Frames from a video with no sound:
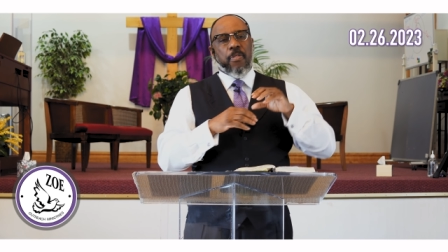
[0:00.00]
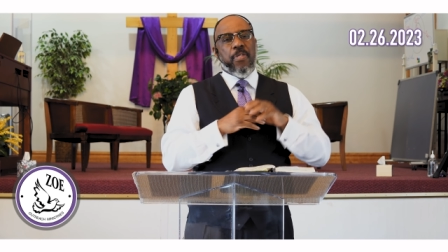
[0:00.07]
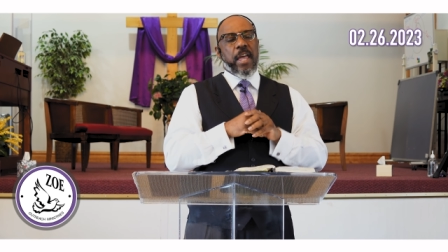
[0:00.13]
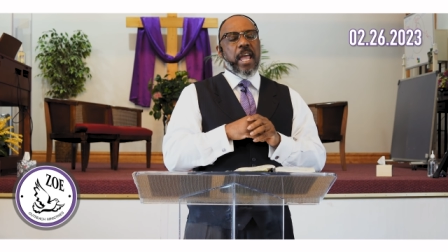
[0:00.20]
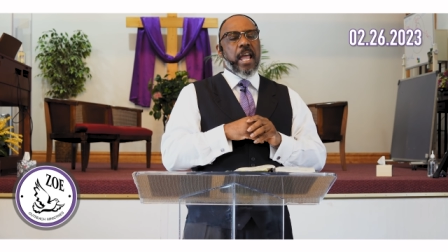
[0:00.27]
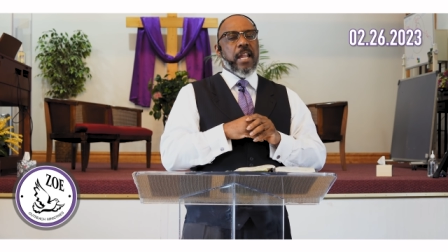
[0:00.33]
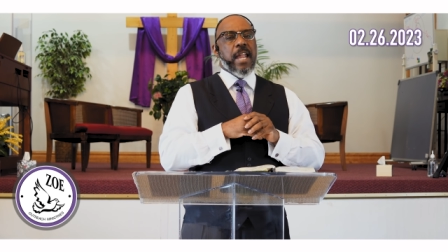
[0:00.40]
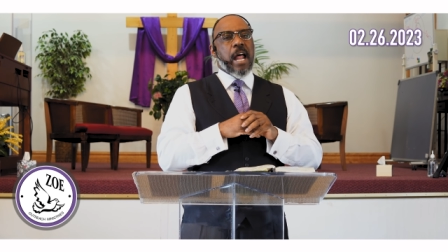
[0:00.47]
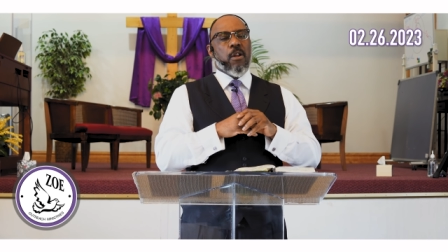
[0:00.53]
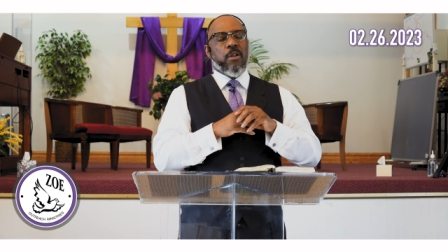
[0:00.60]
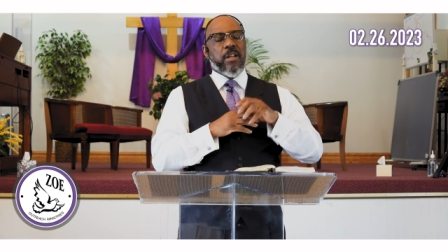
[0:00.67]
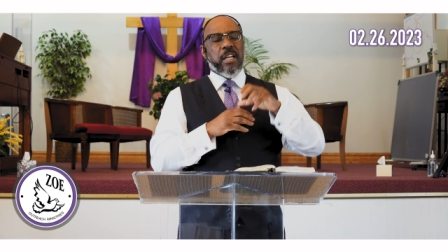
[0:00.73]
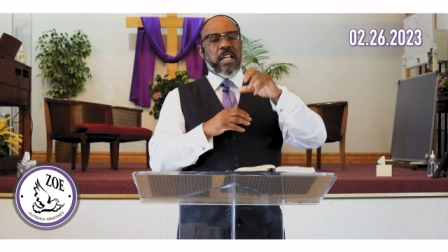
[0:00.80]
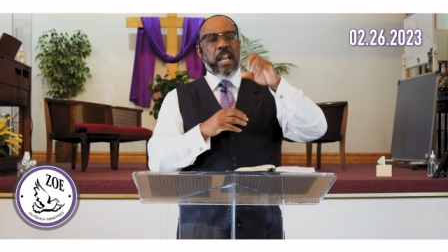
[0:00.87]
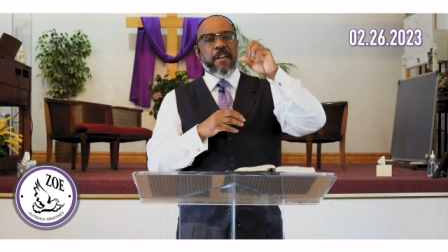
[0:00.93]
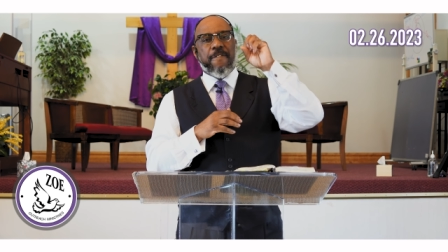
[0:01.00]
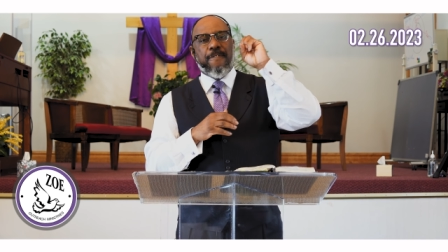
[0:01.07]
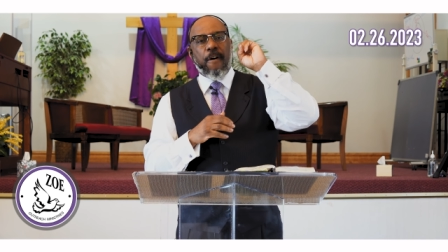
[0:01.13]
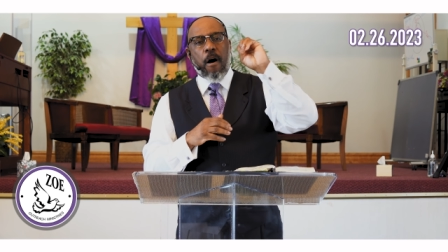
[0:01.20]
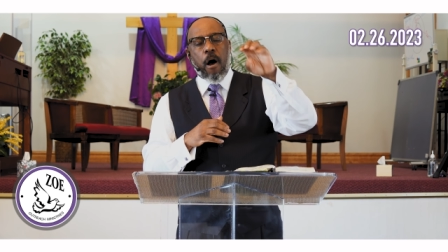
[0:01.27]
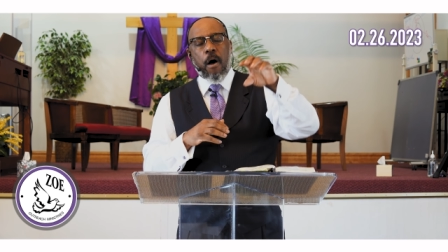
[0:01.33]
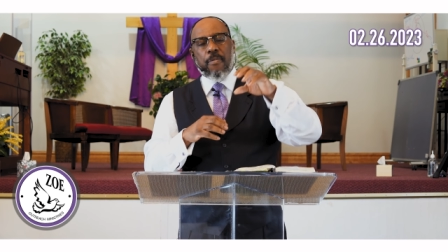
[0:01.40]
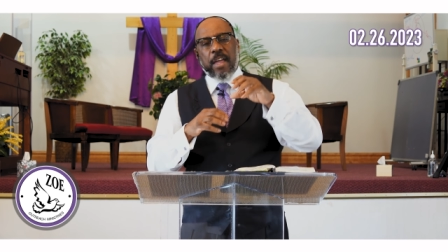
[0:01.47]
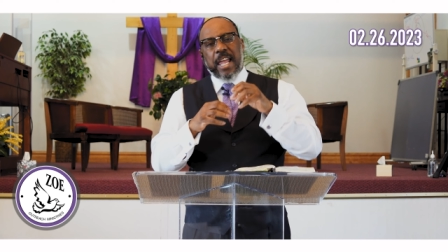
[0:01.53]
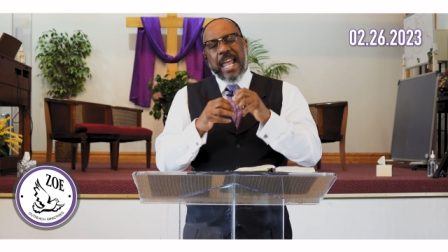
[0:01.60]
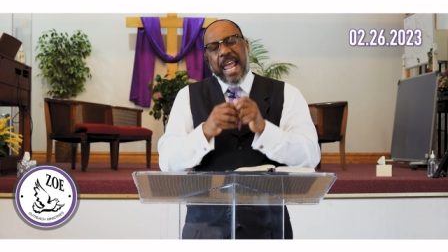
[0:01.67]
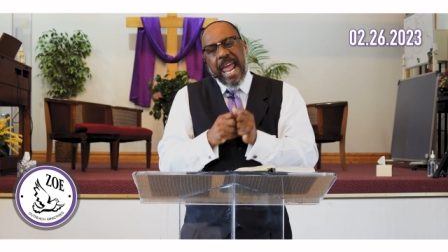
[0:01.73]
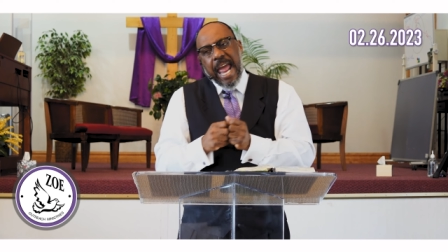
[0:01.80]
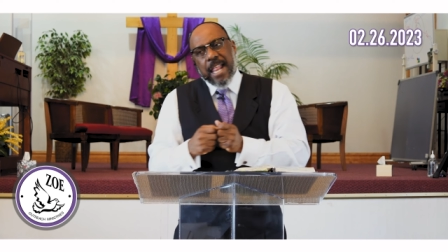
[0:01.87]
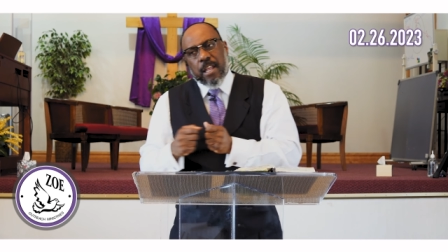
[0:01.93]
then not only did they fall, they
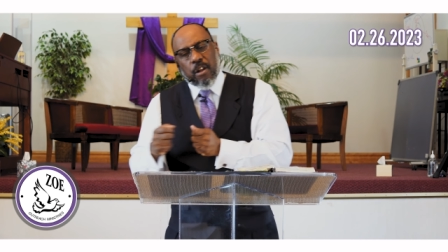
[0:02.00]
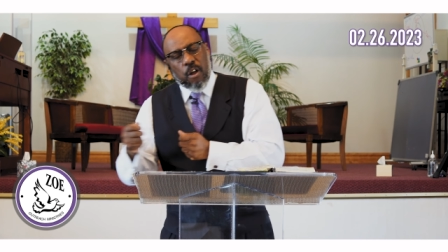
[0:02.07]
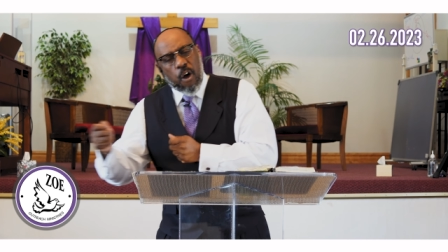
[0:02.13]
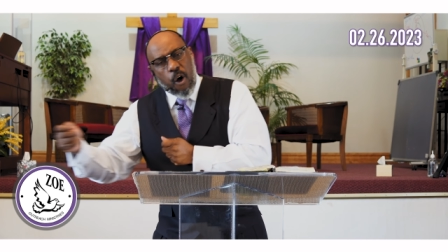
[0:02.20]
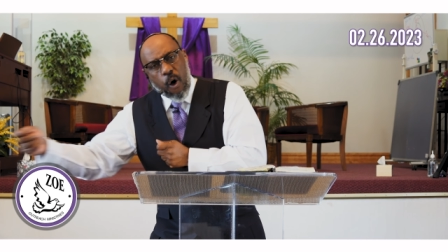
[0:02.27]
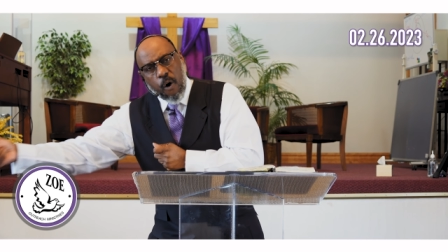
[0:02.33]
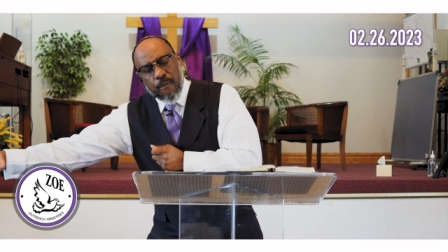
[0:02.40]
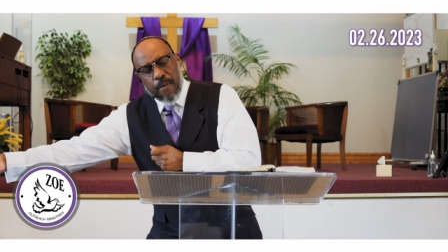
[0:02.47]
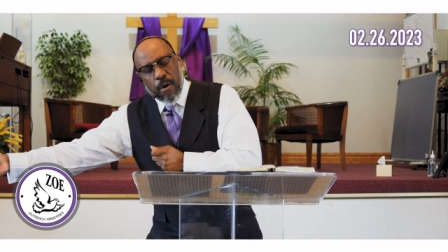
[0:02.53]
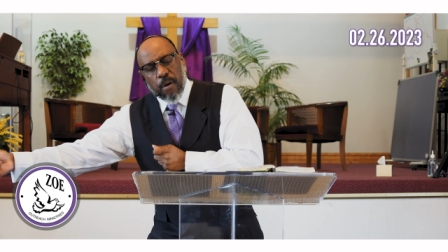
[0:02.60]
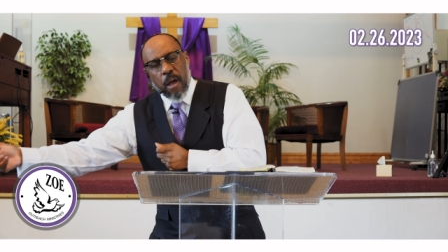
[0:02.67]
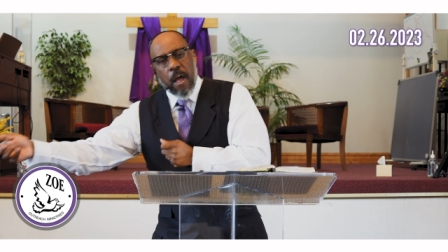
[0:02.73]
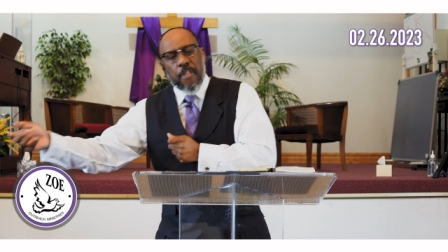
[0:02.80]
handed over